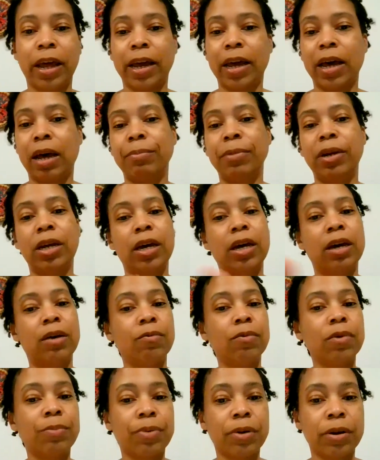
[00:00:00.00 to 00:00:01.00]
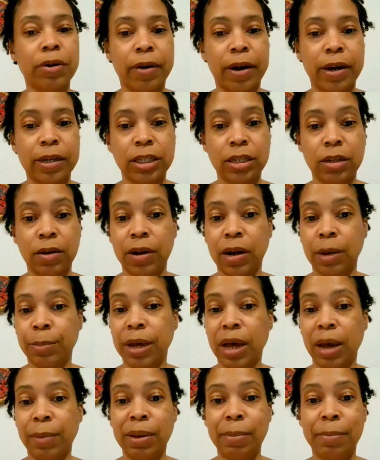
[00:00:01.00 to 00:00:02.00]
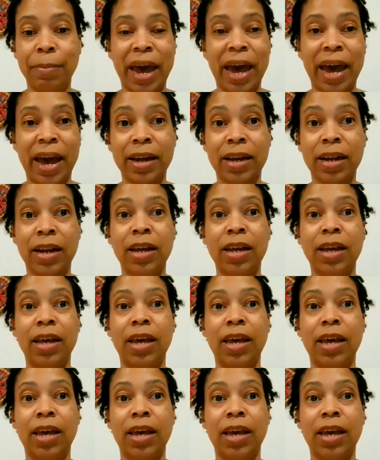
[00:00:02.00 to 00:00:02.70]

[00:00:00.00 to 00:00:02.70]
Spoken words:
Like I'm done with Progreso and I'm coming back.